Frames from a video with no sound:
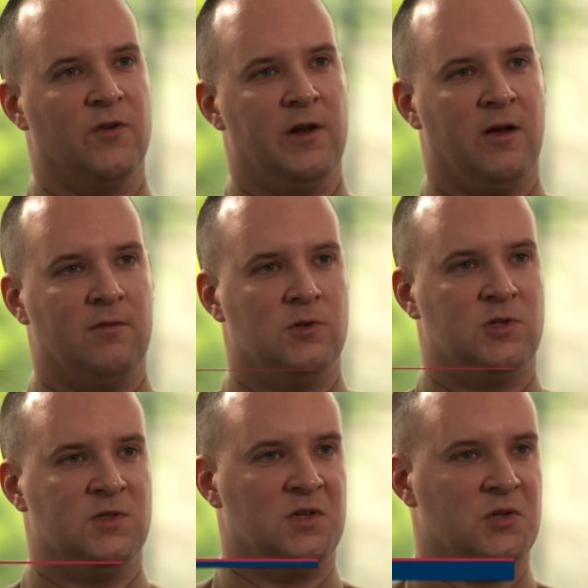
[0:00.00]
training
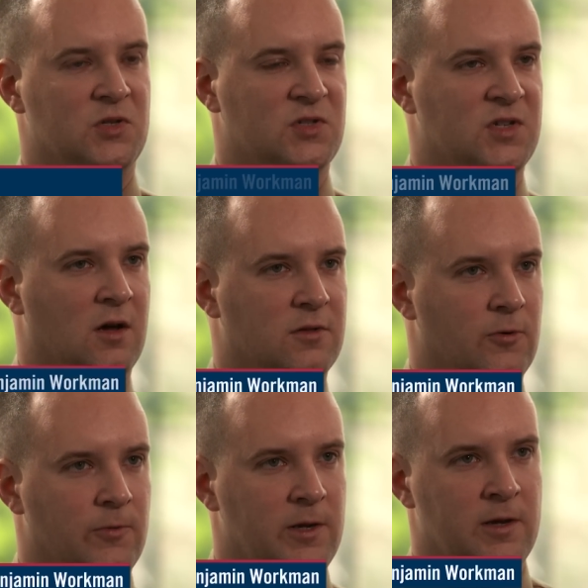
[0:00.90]
evolutions in South
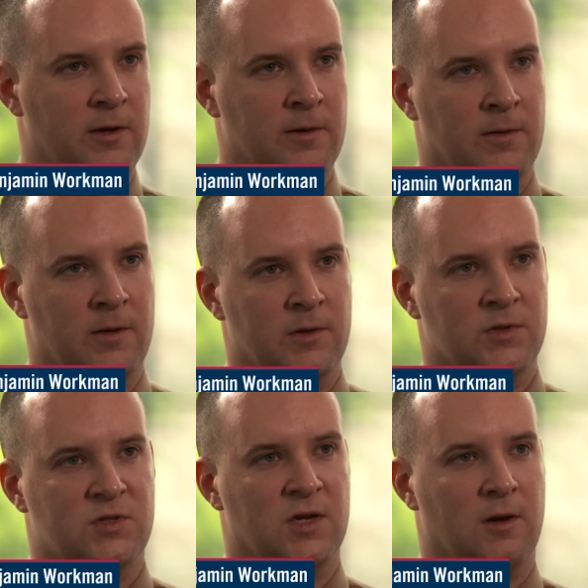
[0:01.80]
Korea,
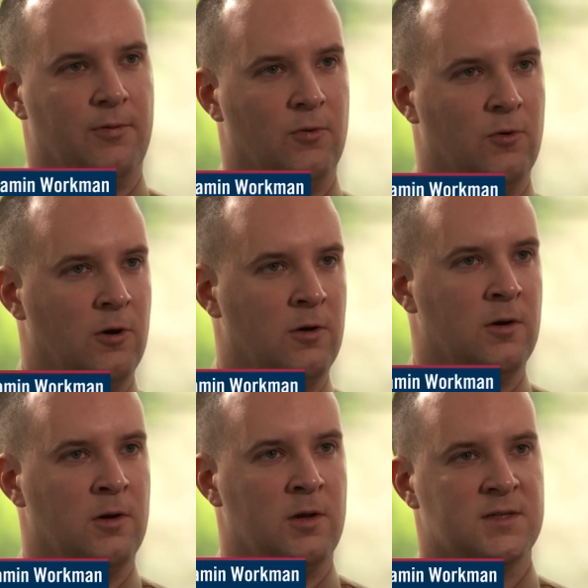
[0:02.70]

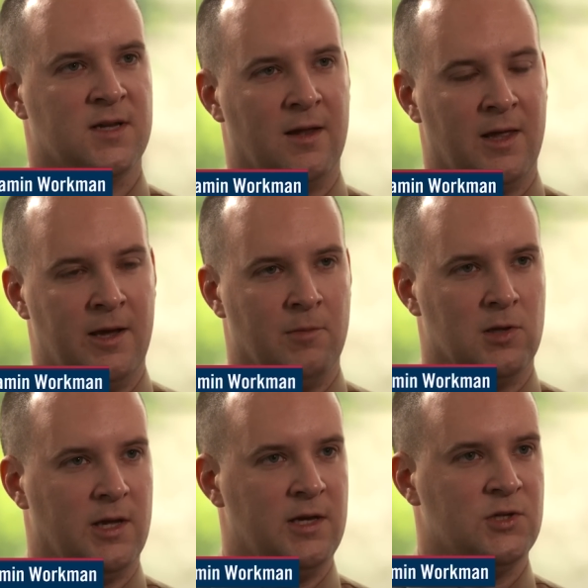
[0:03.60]
Singapore, Thailand,
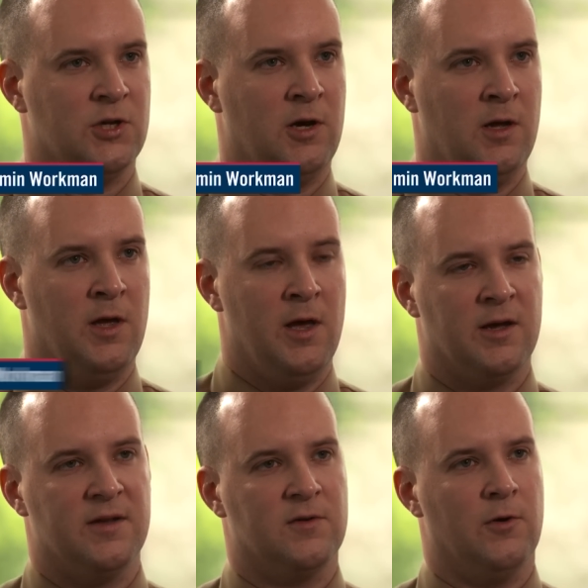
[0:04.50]
Malaysia.
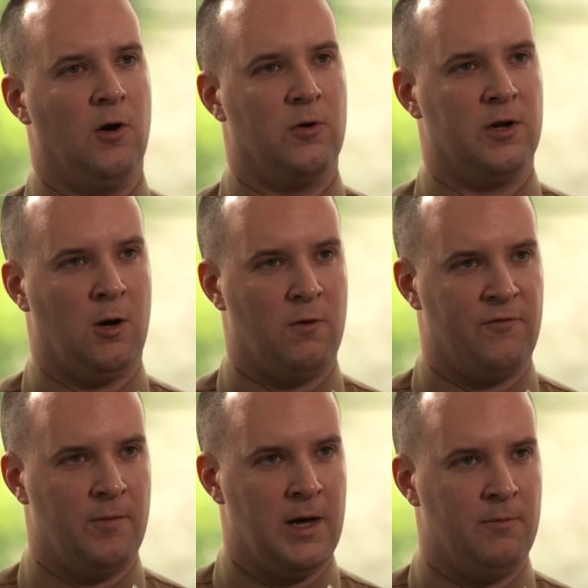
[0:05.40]
Got to go to Okinawa
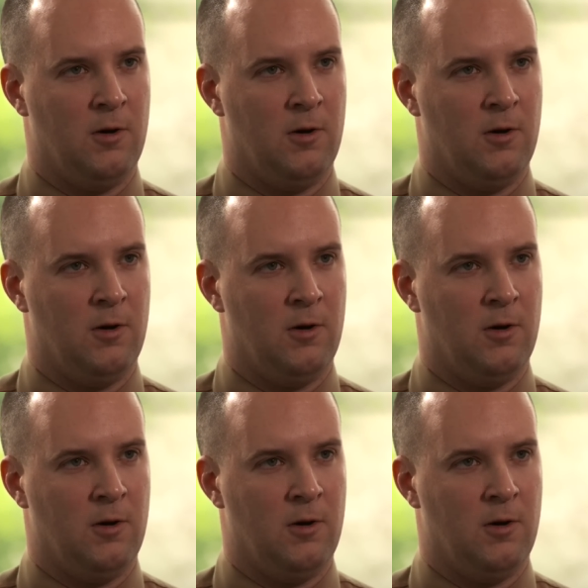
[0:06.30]
for about a